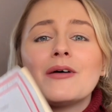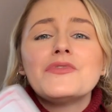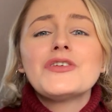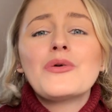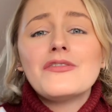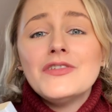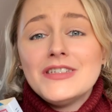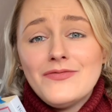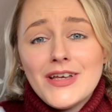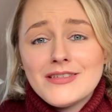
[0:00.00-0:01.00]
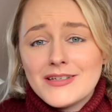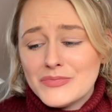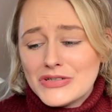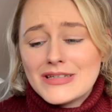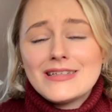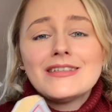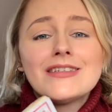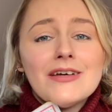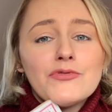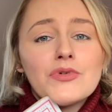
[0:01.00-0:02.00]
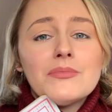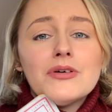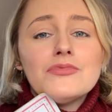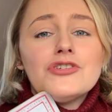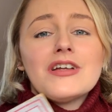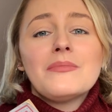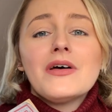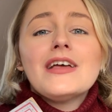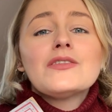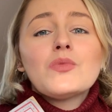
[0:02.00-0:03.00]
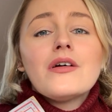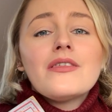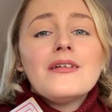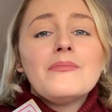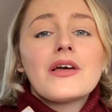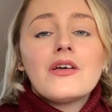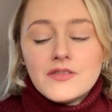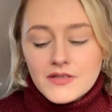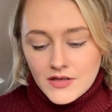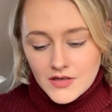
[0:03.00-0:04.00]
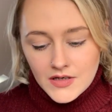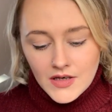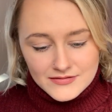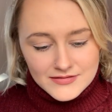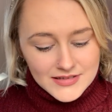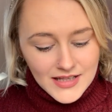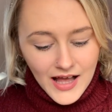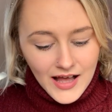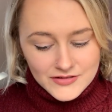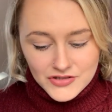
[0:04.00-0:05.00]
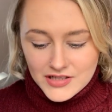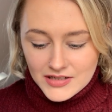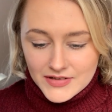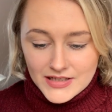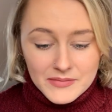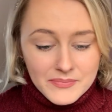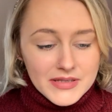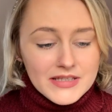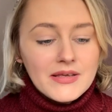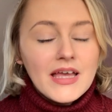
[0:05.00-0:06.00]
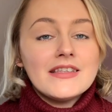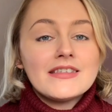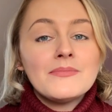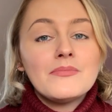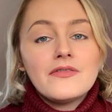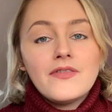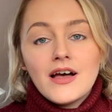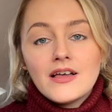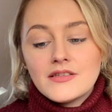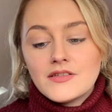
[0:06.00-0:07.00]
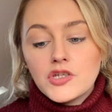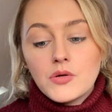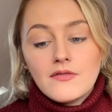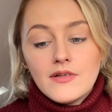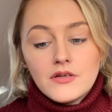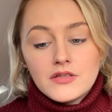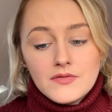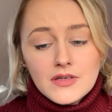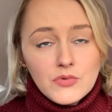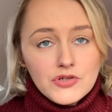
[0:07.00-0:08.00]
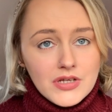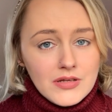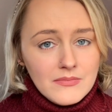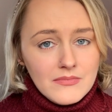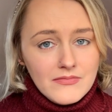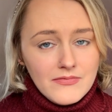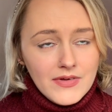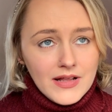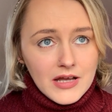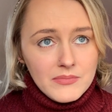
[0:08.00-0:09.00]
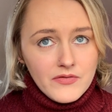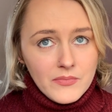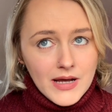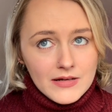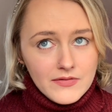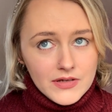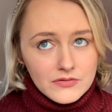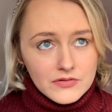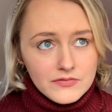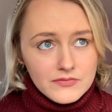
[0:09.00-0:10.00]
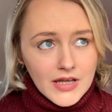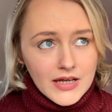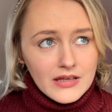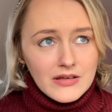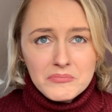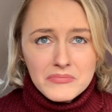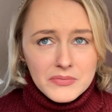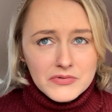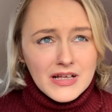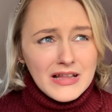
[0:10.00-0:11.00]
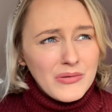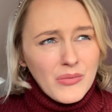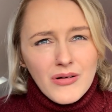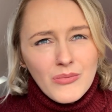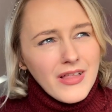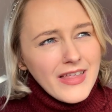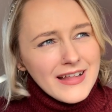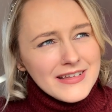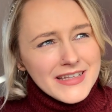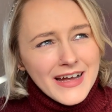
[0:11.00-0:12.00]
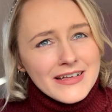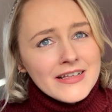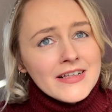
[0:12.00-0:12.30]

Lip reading: I'm sorry for defacing a book to everyone in publishing, but it's worth it because I just love it. It simplifies Stoic philosophy, which can feel like a bit of a minefield. Like, people say, like, what the hell is that?